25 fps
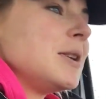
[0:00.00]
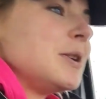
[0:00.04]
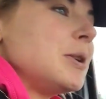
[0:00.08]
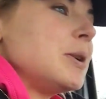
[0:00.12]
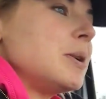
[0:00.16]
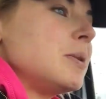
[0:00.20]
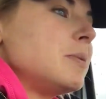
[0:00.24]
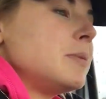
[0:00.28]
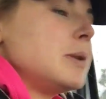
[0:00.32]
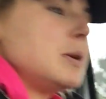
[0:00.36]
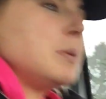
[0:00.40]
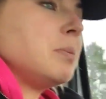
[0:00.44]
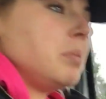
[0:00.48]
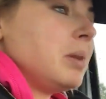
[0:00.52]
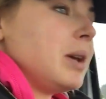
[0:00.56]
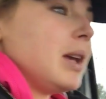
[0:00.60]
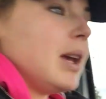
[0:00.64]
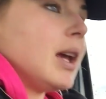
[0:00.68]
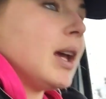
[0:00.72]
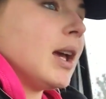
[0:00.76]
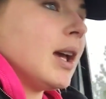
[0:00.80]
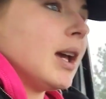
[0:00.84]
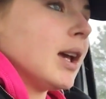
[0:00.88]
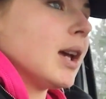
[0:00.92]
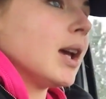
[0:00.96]
human
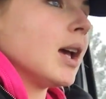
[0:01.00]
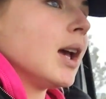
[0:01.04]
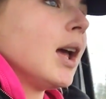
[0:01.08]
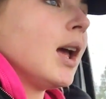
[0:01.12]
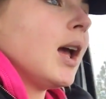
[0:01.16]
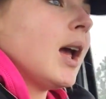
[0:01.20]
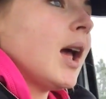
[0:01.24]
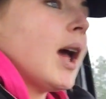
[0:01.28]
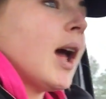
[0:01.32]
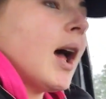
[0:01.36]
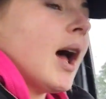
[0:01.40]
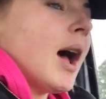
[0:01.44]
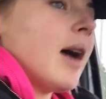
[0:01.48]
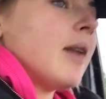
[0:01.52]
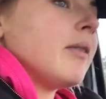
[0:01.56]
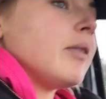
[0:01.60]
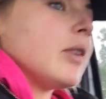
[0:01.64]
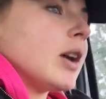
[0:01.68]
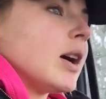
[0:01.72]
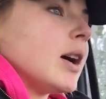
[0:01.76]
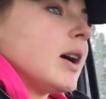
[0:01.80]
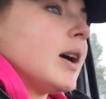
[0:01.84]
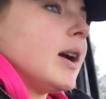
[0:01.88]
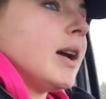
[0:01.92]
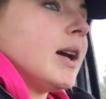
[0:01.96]
being ever.
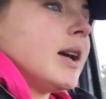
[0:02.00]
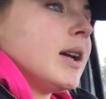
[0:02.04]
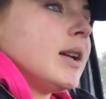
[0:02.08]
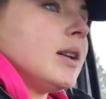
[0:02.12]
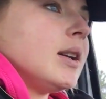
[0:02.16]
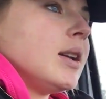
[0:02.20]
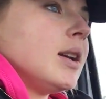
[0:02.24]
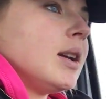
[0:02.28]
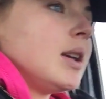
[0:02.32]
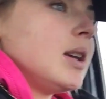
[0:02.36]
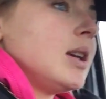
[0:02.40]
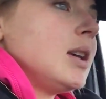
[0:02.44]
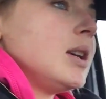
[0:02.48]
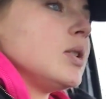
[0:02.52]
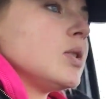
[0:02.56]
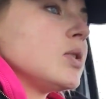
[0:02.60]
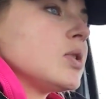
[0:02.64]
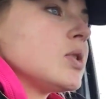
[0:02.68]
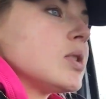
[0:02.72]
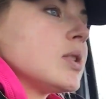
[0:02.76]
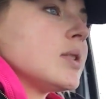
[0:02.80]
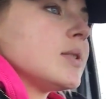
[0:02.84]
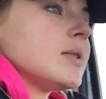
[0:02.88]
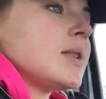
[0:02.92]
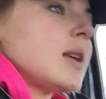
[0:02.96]
And he's
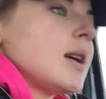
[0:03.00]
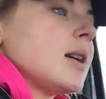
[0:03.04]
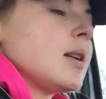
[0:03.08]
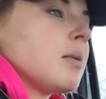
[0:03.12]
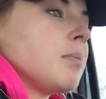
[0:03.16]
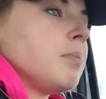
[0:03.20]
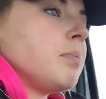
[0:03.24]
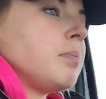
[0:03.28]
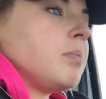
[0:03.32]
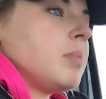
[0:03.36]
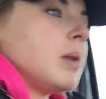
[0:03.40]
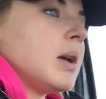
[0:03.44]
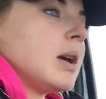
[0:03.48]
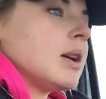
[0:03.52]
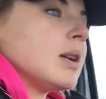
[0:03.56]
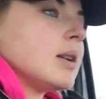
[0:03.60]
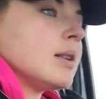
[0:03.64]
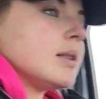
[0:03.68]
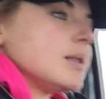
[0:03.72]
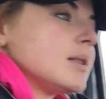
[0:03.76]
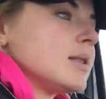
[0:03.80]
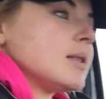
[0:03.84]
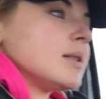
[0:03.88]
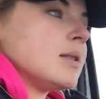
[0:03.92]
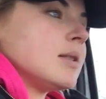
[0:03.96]
just like
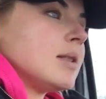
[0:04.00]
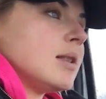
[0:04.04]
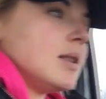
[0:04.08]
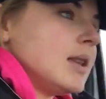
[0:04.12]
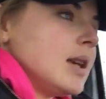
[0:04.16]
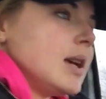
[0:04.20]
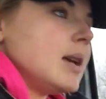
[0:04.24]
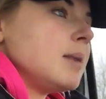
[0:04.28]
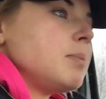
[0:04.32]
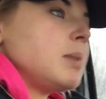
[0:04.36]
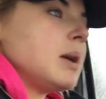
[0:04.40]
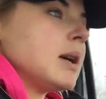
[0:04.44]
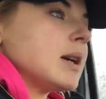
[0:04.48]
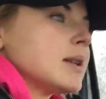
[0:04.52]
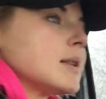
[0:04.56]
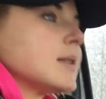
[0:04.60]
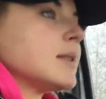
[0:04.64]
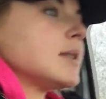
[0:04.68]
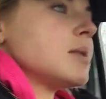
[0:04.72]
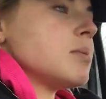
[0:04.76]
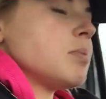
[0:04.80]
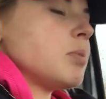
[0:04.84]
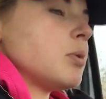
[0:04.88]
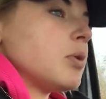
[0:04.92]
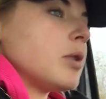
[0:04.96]
the
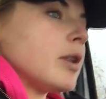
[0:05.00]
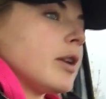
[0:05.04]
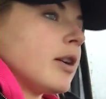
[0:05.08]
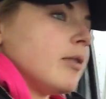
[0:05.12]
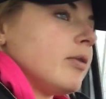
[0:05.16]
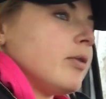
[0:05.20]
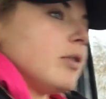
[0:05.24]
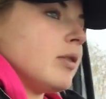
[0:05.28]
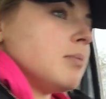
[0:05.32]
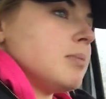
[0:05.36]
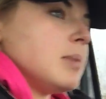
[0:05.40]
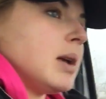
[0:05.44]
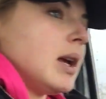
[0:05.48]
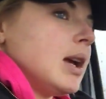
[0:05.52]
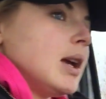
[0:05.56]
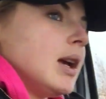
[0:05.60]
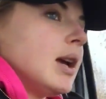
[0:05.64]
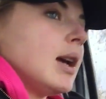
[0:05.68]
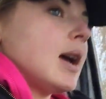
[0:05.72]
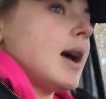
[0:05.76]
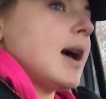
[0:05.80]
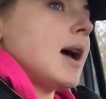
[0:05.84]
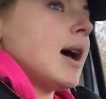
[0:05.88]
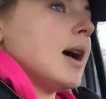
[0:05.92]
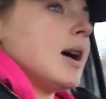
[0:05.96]
biggest supporter for
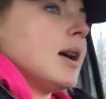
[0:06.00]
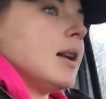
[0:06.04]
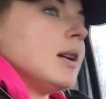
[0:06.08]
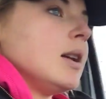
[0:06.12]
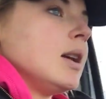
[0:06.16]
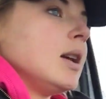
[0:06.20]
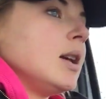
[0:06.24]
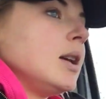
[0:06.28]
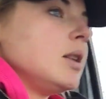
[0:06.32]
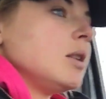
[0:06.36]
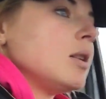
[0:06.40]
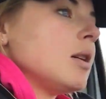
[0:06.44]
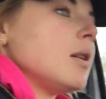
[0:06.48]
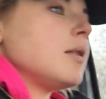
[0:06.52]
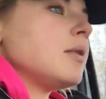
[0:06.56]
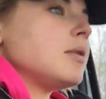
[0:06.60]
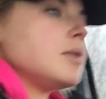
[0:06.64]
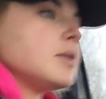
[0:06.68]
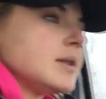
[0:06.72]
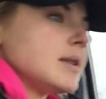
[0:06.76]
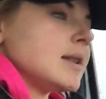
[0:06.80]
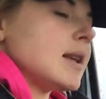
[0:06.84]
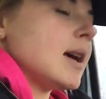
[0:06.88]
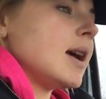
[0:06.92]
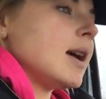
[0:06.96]
me, and he
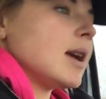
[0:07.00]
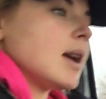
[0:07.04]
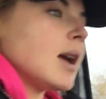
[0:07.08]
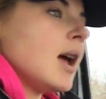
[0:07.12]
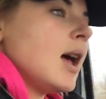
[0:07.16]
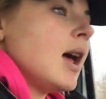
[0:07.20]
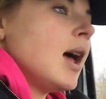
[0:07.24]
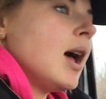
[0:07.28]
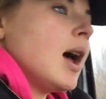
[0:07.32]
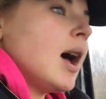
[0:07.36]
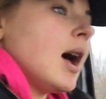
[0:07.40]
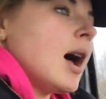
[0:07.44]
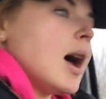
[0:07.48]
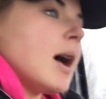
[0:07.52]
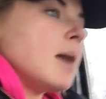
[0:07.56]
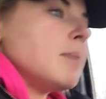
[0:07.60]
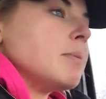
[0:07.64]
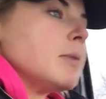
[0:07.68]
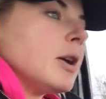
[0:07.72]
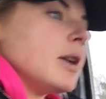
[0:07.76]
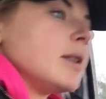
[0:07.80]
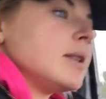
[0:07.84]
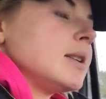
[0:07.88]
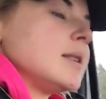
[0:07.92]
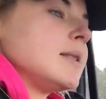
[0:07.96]
knows like I'm
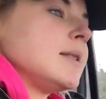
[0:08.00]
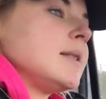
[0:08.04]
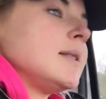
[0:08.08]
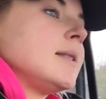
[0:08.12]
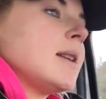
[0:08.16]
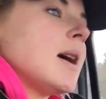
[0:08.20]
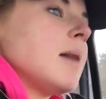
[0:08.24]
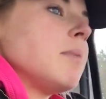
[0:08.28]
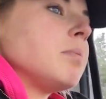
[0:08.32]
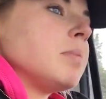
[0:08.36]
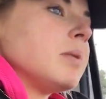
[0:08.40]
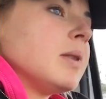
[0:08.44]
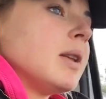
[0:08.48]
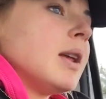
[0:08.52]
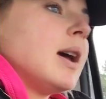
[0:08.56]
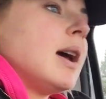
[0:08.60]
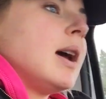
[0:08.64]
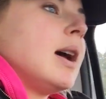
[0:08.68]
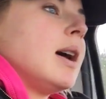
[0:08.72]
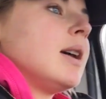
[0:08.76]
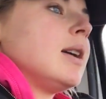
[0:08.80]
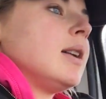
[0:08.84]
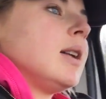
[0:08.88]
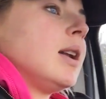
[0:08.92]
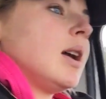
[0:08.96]
on this set
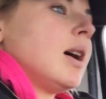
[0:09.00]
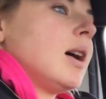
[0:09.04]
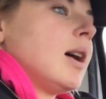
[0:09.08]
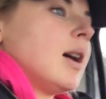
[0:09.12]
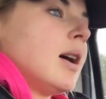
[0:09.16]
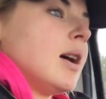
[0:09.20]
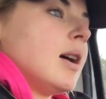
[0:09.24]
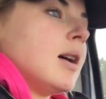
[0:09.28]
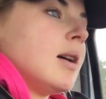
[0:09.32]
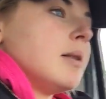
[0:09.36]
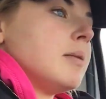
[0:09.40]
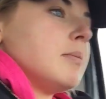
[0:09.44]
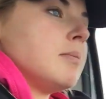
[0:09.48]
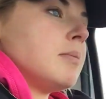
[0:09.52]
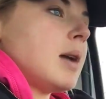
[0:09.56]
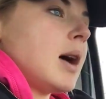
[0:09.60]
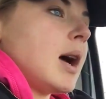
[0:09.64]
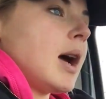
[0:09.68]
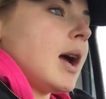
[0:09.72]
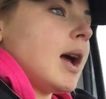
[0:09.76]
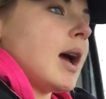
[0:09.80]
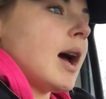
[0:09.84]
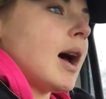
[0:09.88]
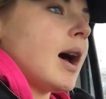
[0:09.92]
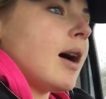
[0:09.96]
plan.
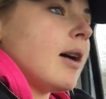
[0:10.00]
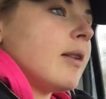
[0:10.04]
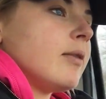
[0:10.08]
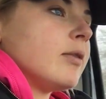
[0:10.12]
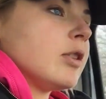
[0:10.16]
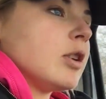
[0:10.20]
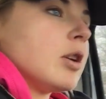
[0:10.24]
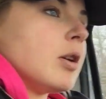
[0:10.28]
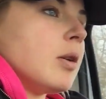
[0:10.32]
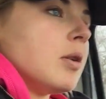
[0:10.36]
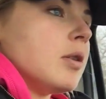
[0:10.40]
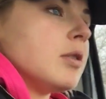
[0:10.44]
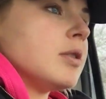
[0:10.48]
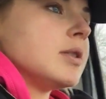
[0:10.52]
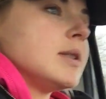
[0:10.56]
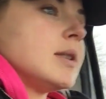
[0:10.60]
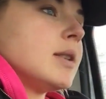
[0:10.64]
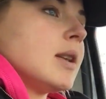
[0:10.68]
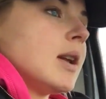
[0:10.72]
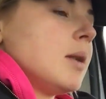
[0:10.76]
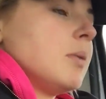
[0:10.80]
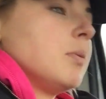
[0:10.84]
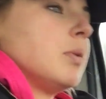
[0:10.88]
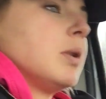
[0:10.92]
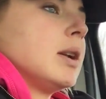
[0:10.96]
I have goals
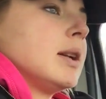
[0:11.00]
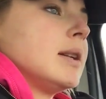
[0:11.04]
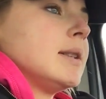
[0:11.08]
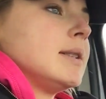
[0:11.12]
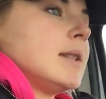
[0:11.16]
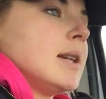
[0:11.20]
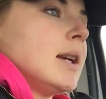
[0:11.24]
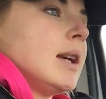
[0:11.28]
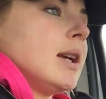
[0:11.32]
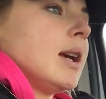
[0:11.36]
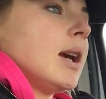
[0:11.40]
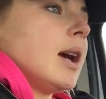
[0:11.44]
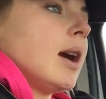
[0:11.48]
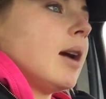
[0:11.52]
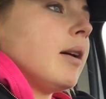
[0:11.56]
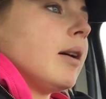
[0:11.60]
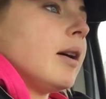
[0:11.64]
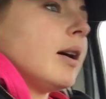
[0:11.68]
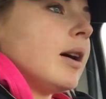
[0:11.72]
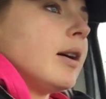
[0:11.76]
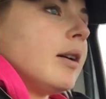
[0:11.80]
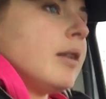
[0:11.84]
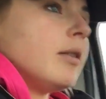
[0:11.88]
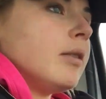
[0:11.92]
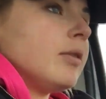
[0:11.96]
that I want to take
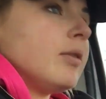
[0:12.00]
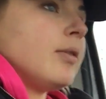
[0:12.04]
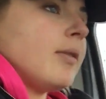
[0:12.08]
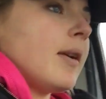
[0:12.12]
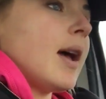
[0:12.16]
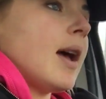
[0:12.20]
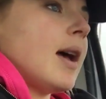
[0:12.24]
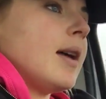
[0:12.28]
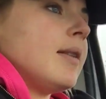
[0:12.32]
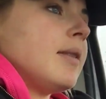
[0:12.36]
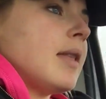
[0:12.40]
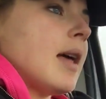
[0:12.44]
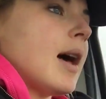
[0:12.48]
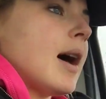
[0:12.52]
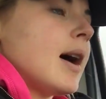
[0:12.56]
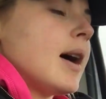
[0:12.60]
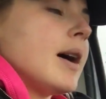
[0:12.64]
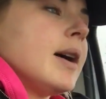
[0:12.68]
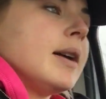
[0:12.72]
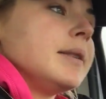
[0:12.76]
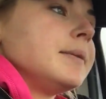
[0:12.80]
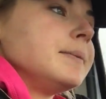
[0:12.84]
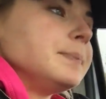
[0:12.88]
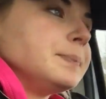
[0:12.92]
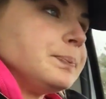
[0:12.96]
care of, and
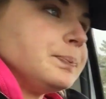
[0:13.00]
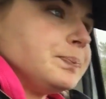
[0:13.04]
that